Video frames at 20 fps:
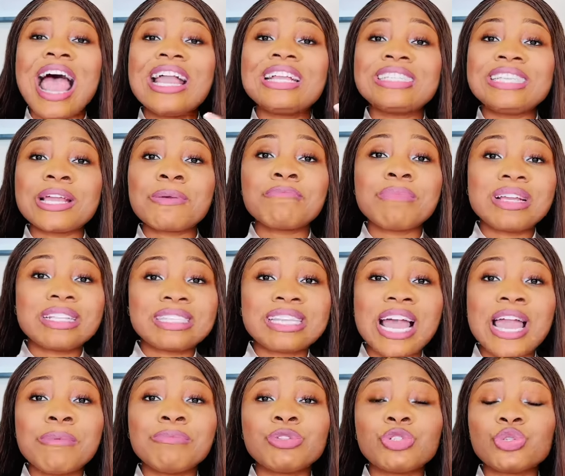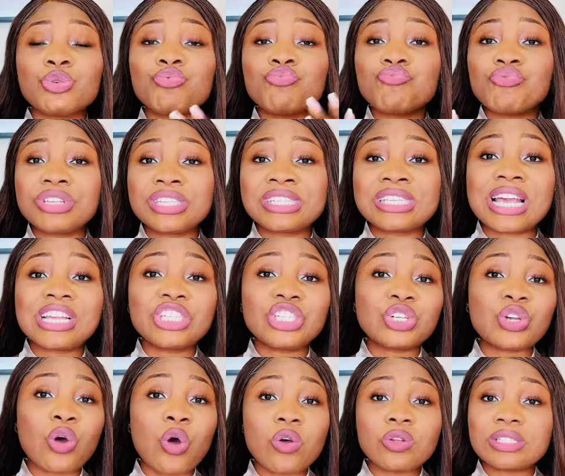I take my time to
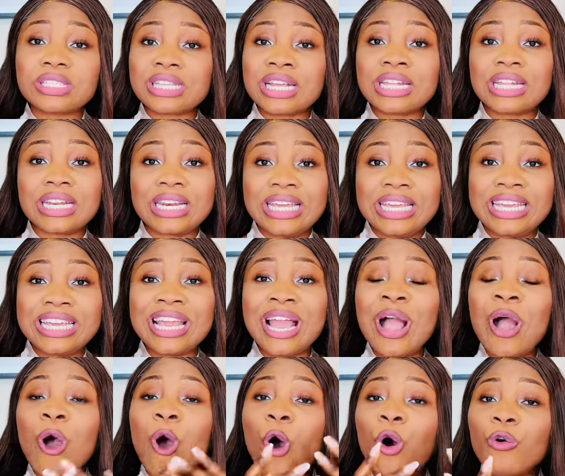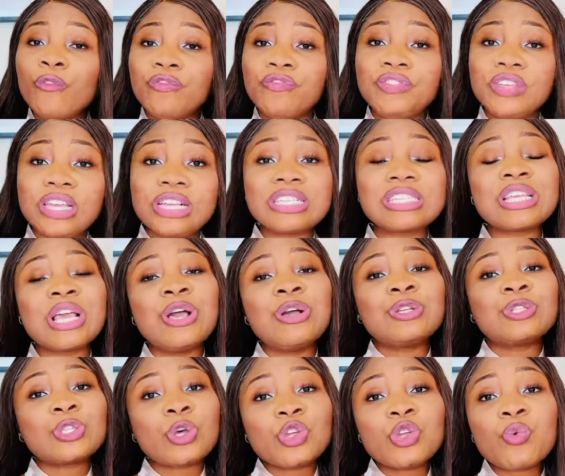research constantly on this.
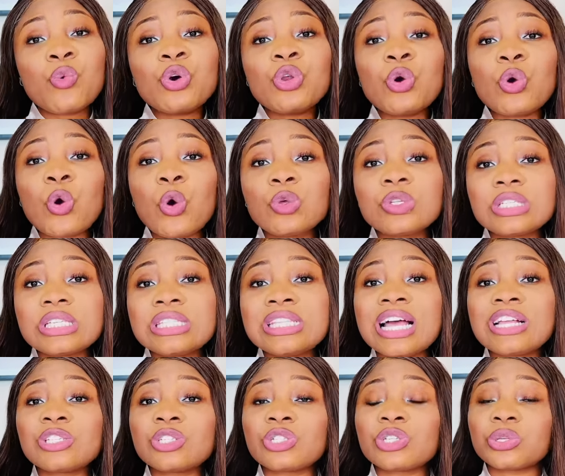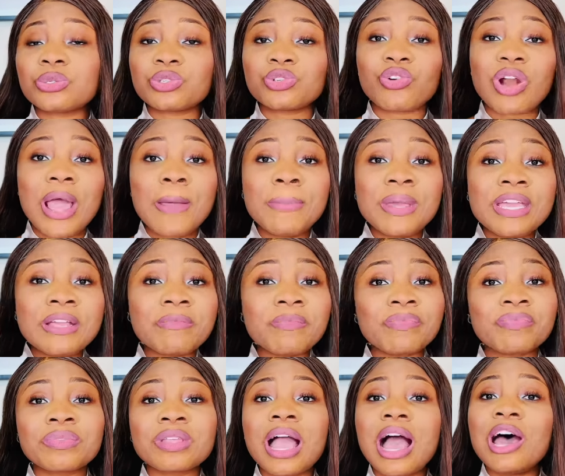So you want to consider
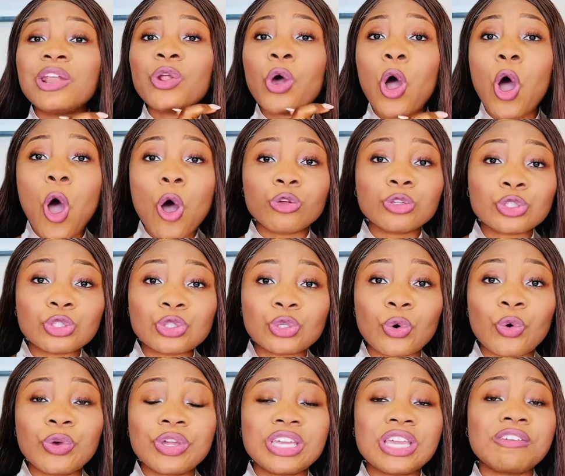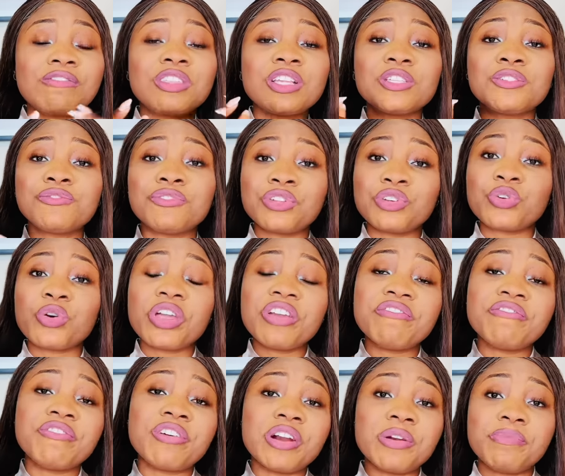subscribing and also give this video
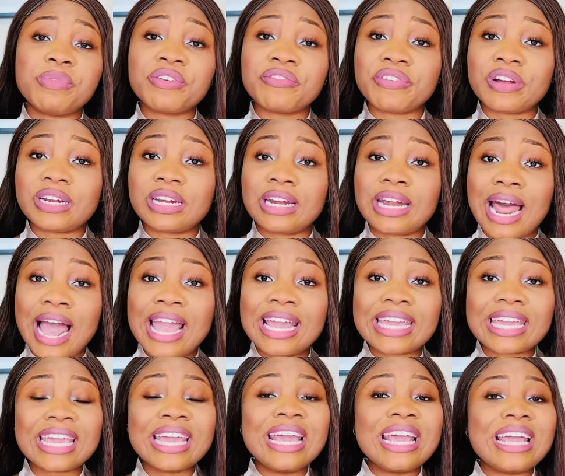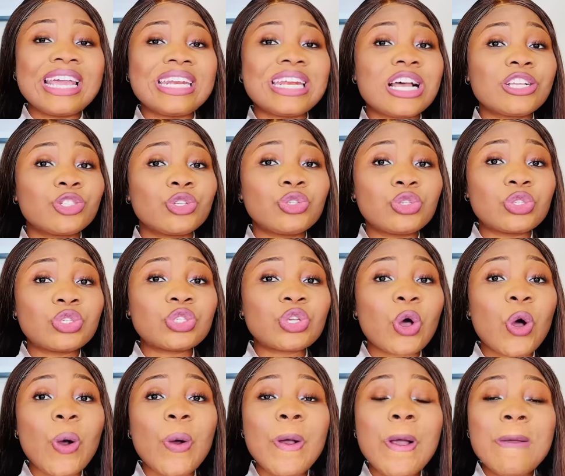a very big fat like. And as you do
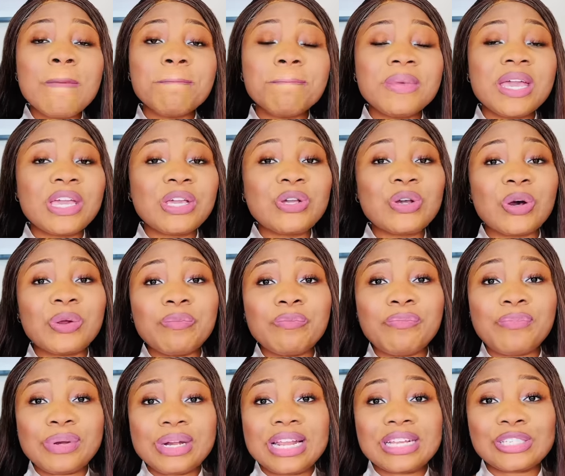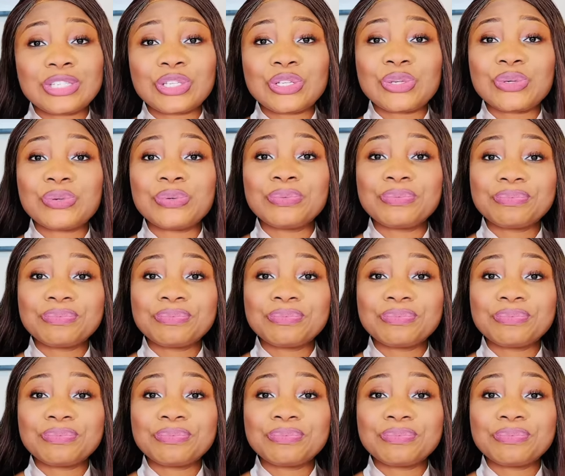so, may God bless you.